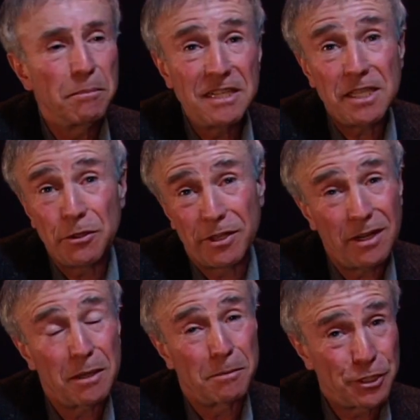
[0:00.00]
and the BC
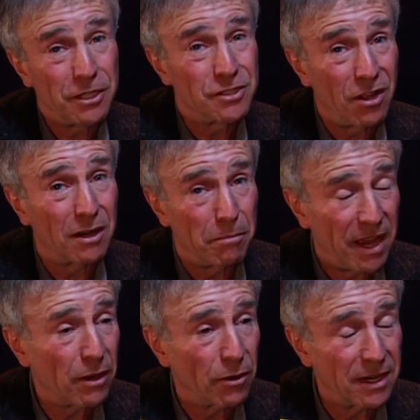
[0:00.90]
Utilities Commission is not a
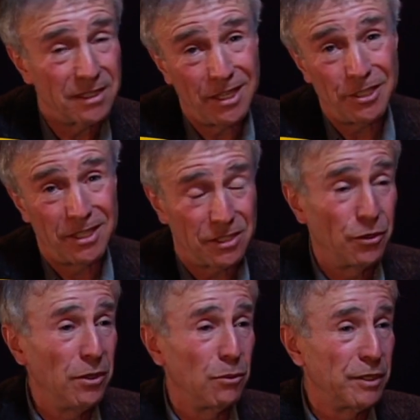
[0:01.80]
bad organization. It's
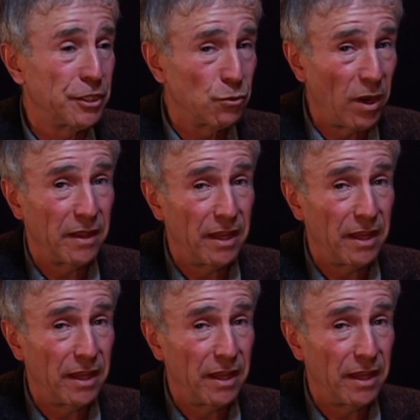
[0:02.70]
good, which is why